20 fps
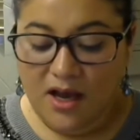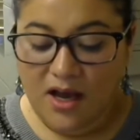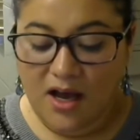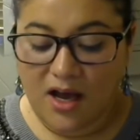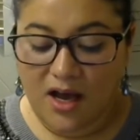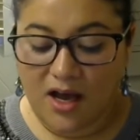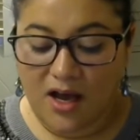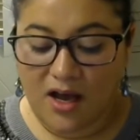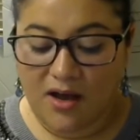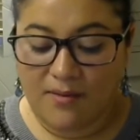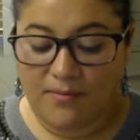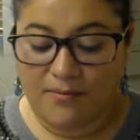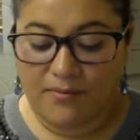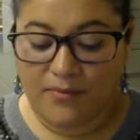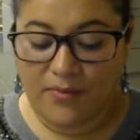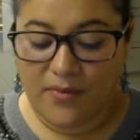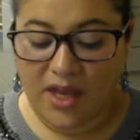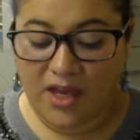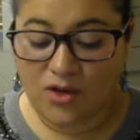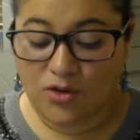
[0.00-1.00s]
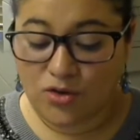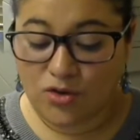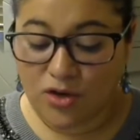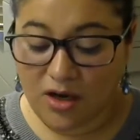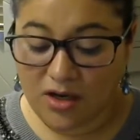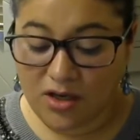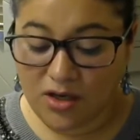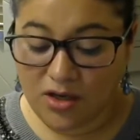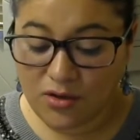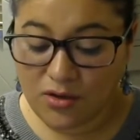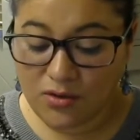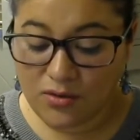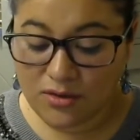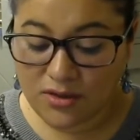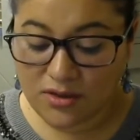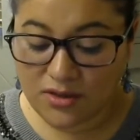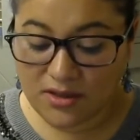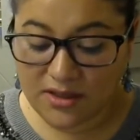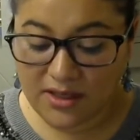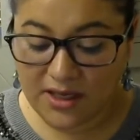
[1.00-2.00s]
and drug
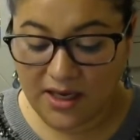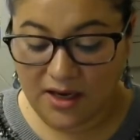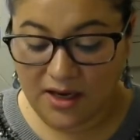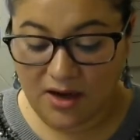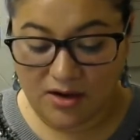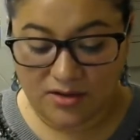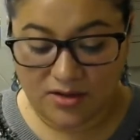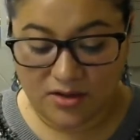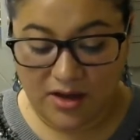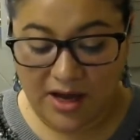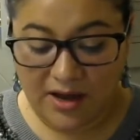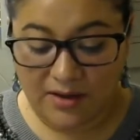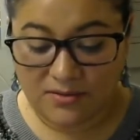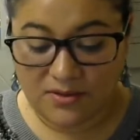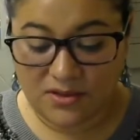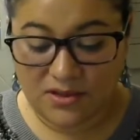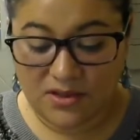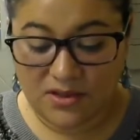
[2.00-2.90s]
use can also help